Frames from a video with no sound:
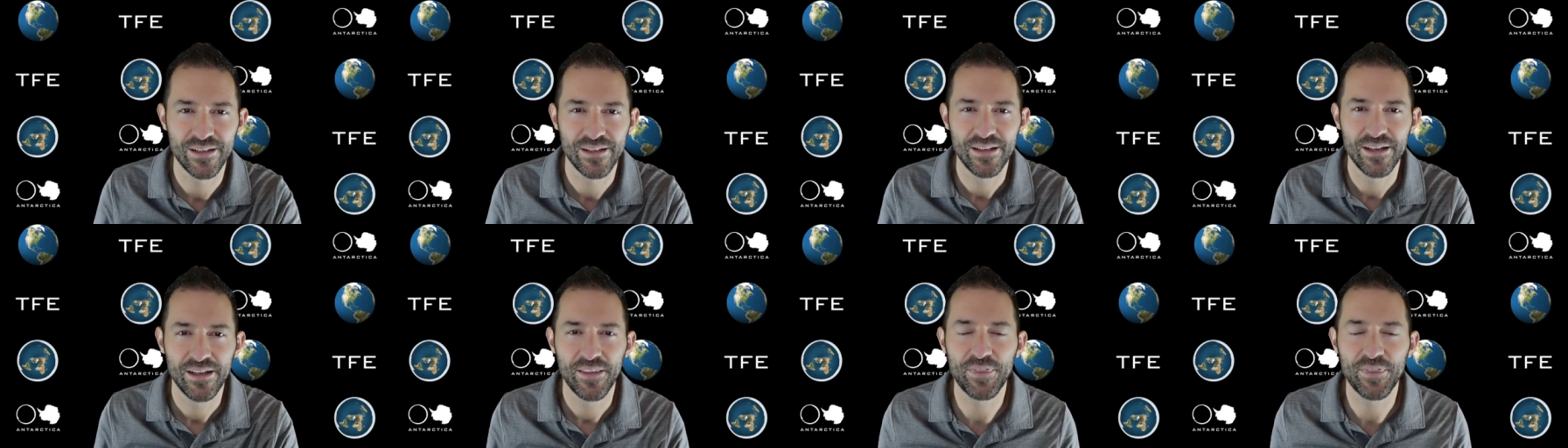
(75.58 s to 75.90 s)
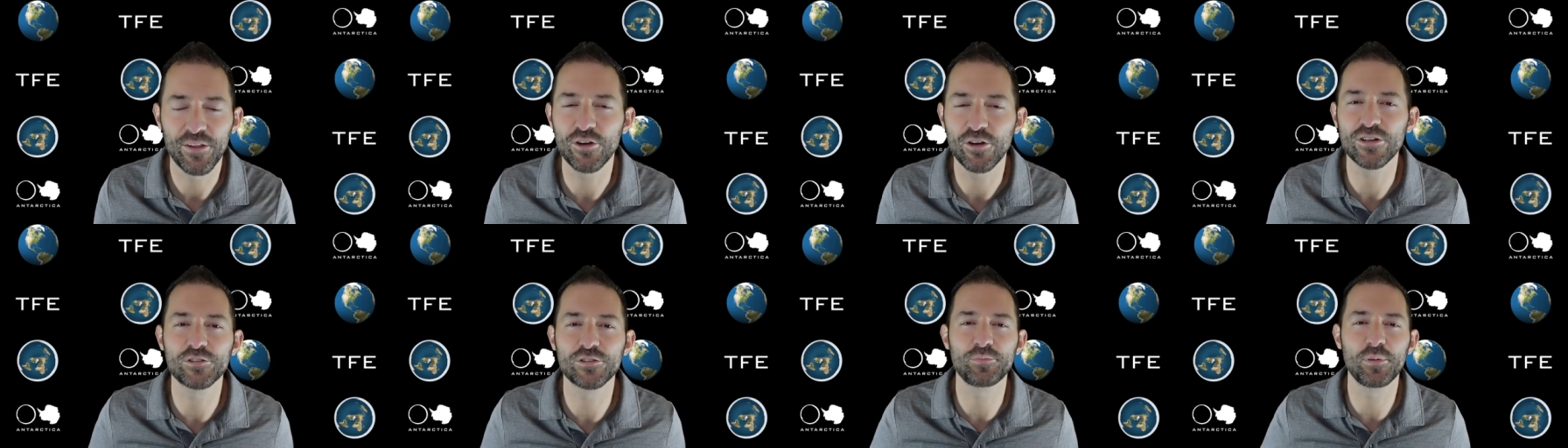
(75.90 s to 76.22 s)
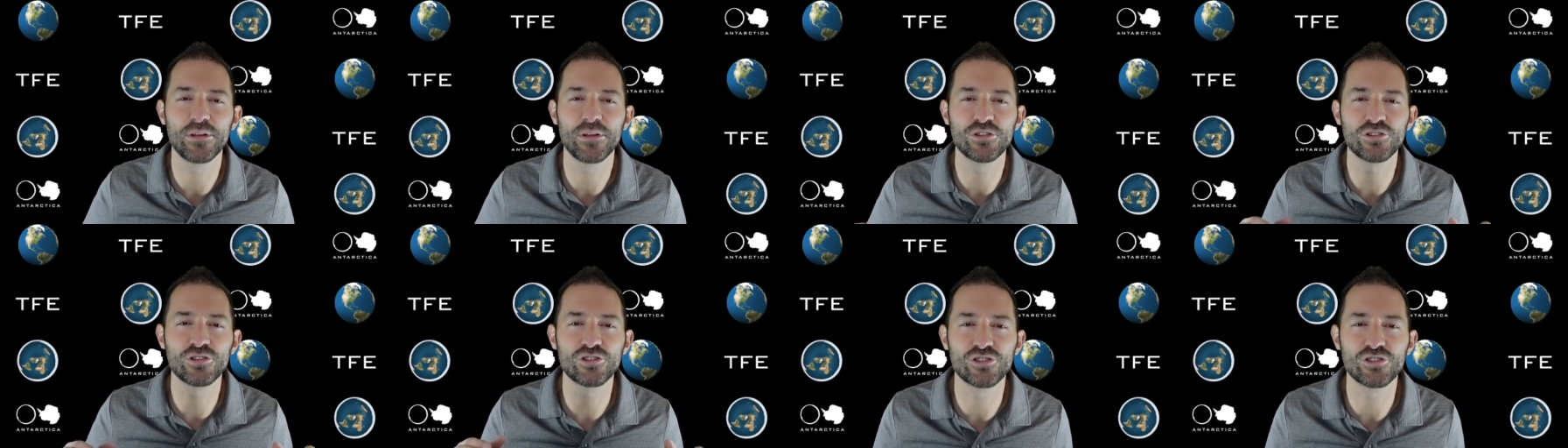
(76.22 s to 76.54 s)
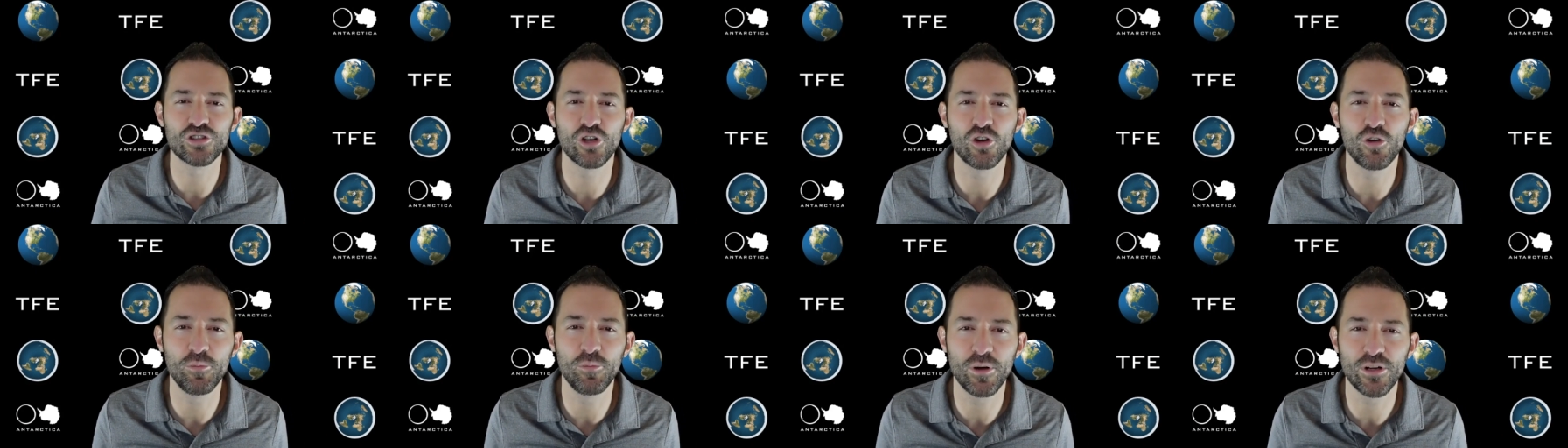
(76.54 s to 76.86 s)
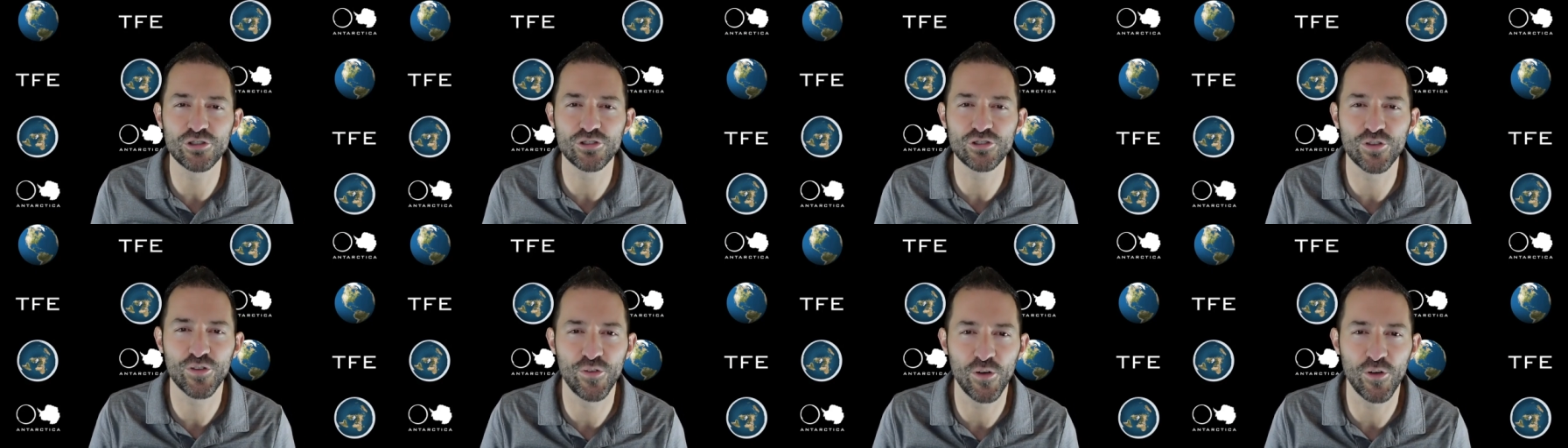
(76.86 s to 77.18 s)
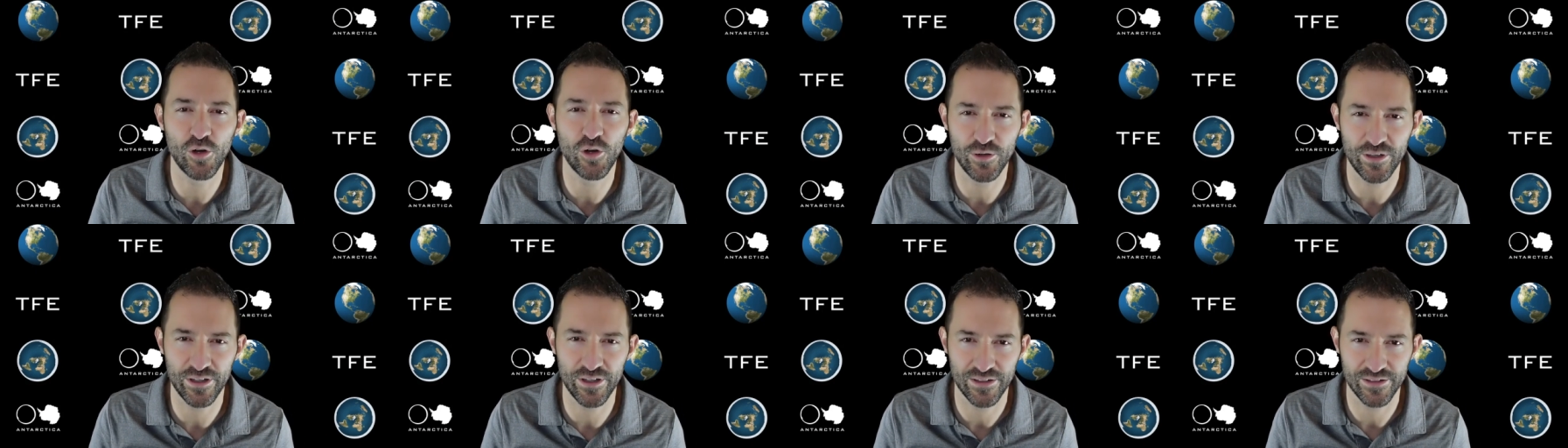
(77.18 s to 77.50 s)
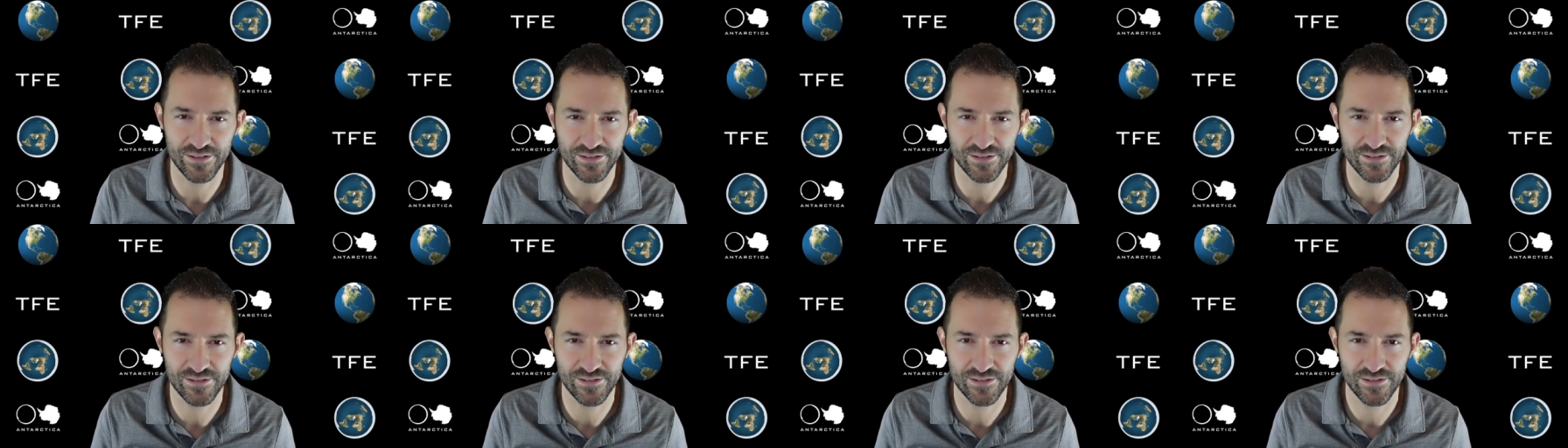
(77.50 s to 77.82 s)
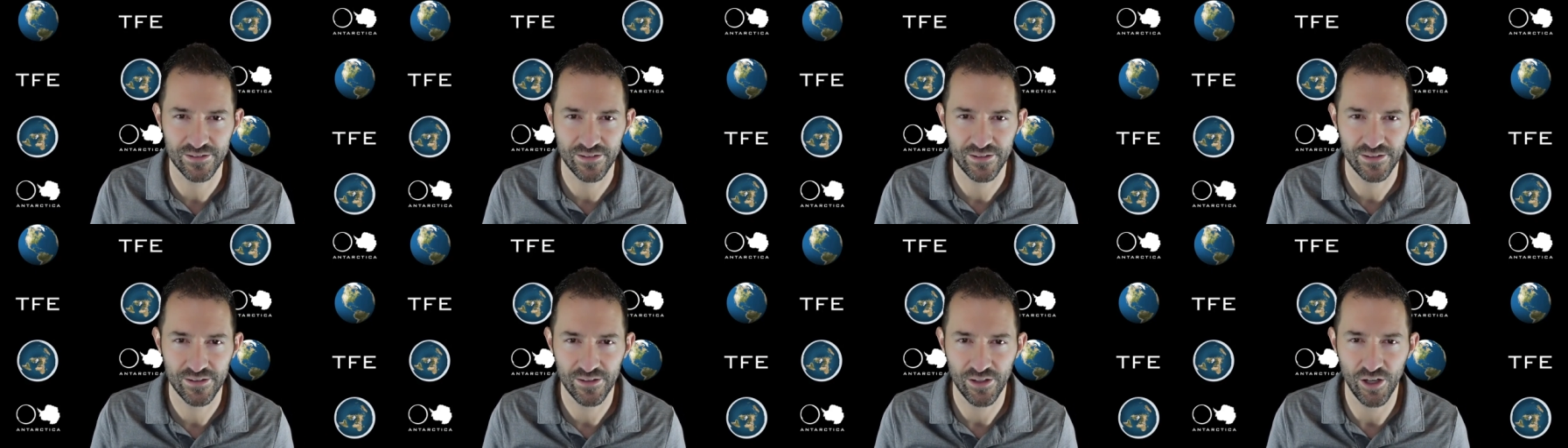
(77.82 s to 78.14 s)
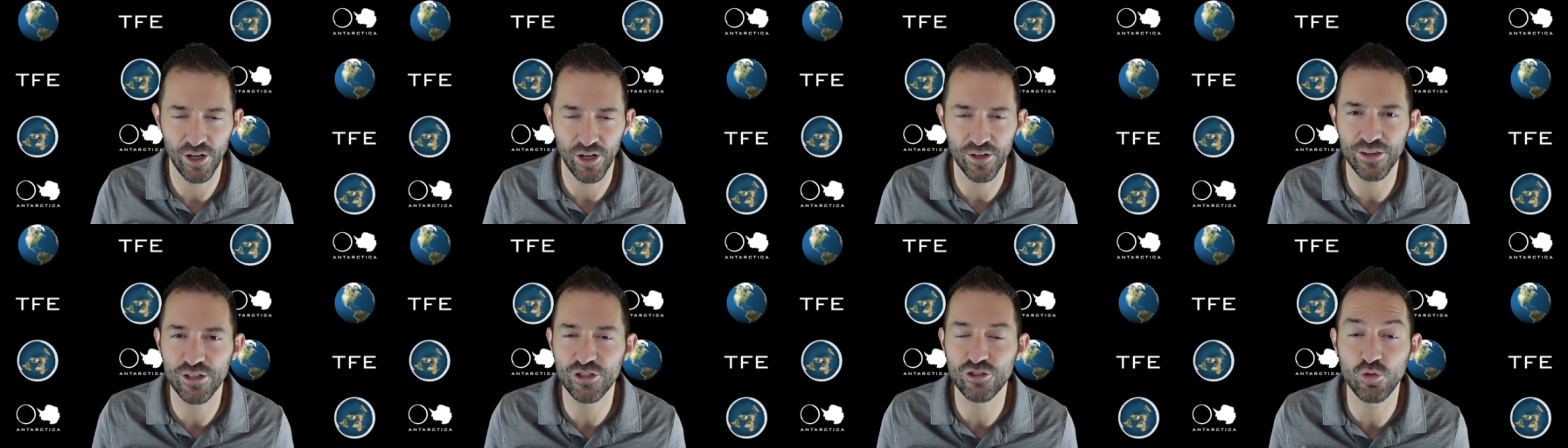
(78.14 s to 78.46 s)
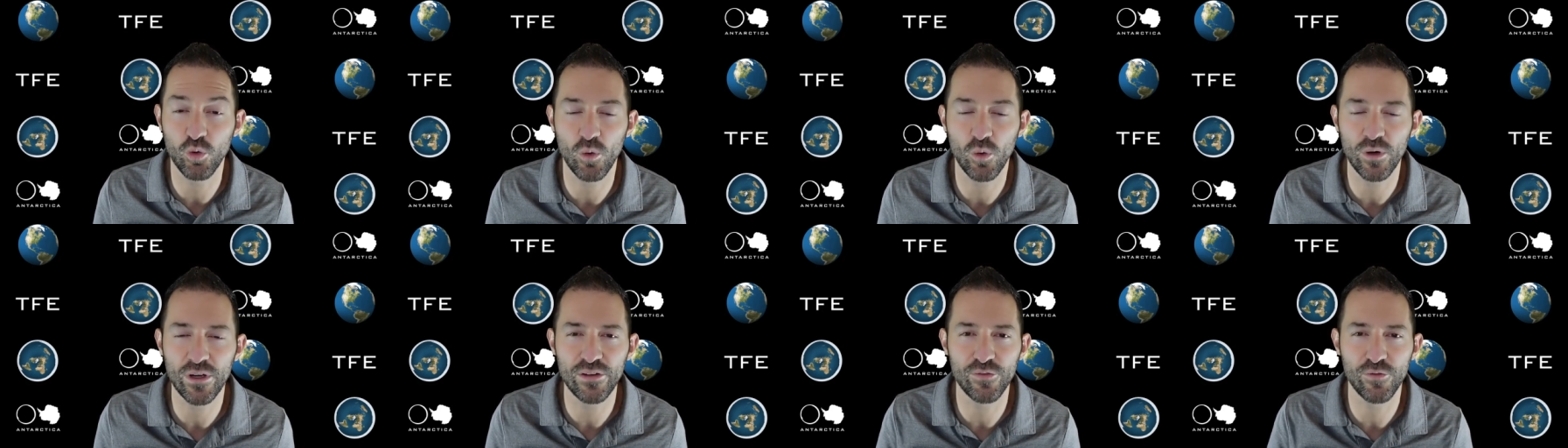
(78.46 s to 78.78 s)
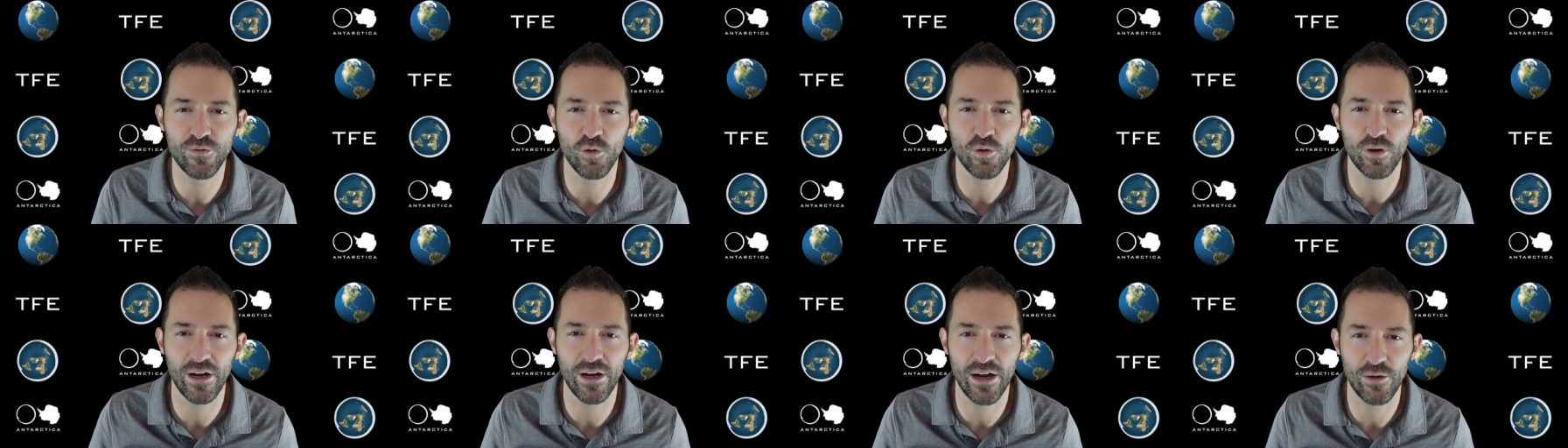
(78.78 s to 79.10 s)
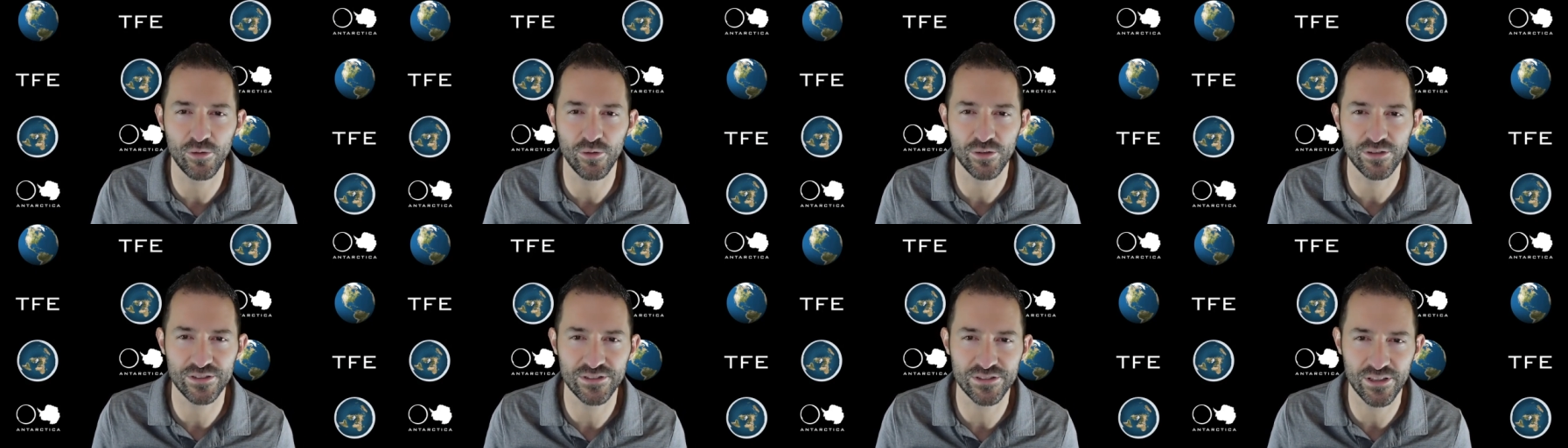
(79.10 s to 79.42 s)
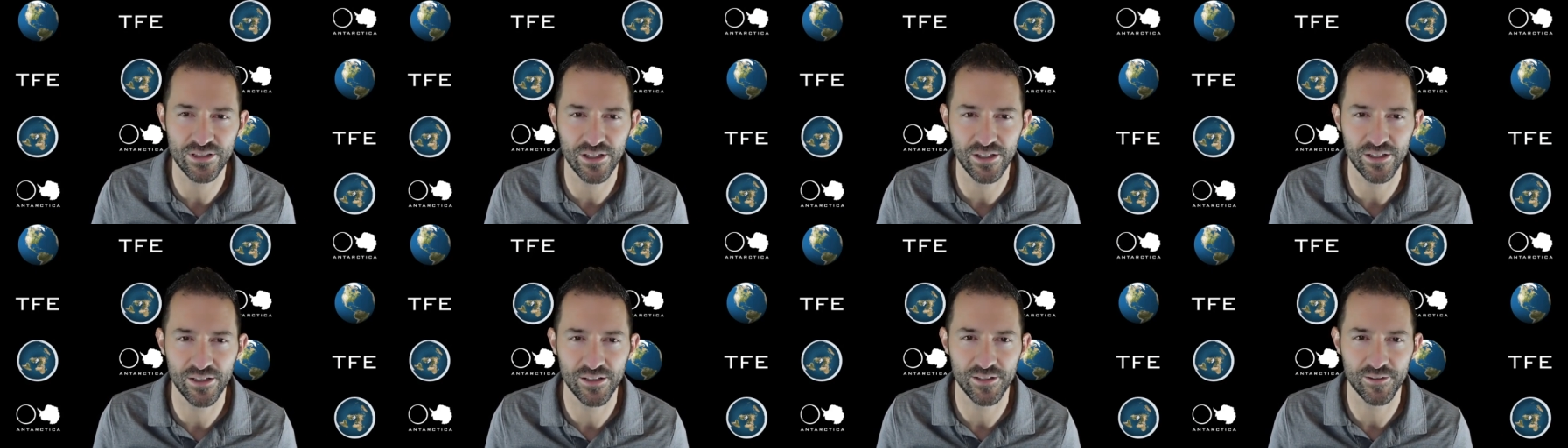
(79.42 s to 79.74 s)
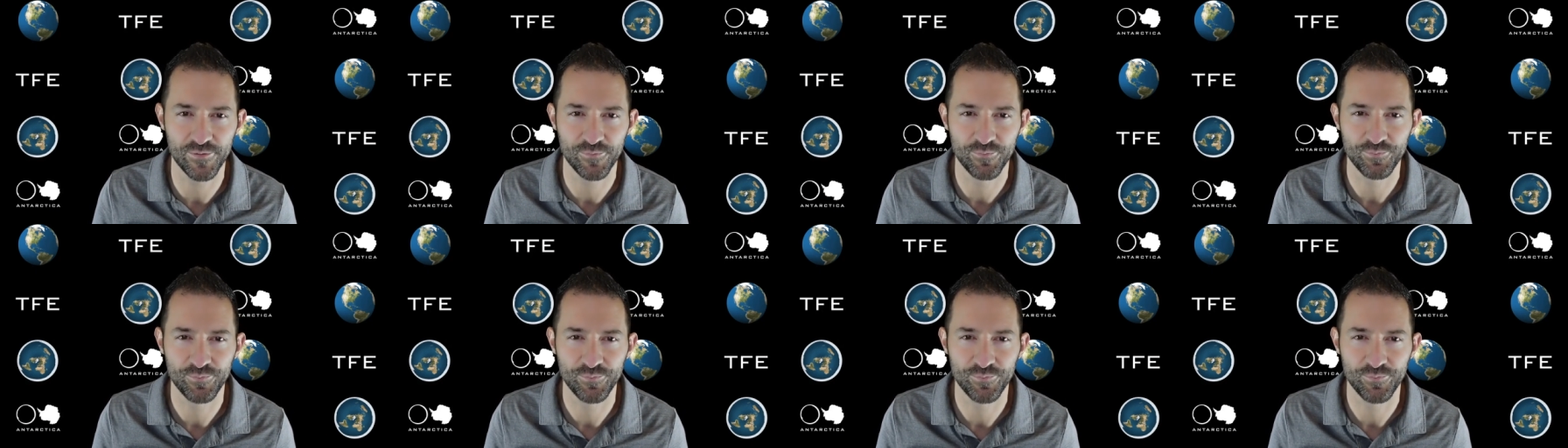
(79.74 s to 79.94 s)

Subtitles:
There has been so much focus on the 24-hour sun